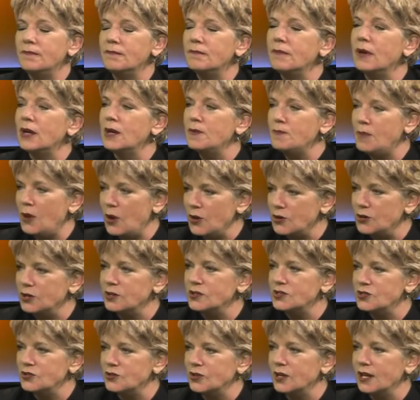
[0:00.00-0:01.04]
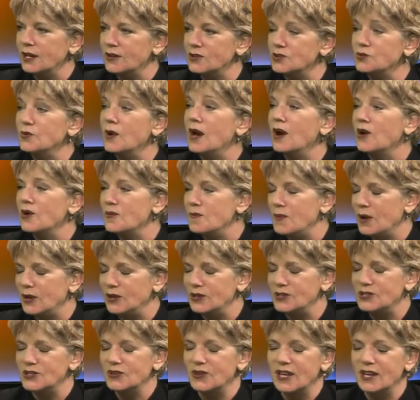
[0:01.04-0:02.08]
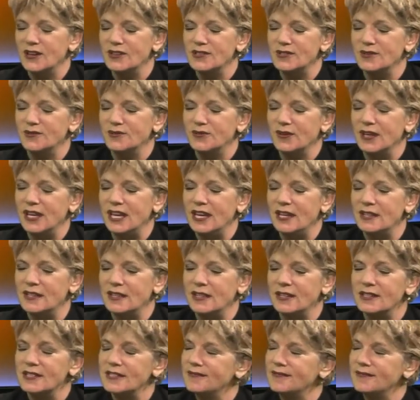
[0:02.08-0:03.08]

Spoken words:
our opponents on council forget this.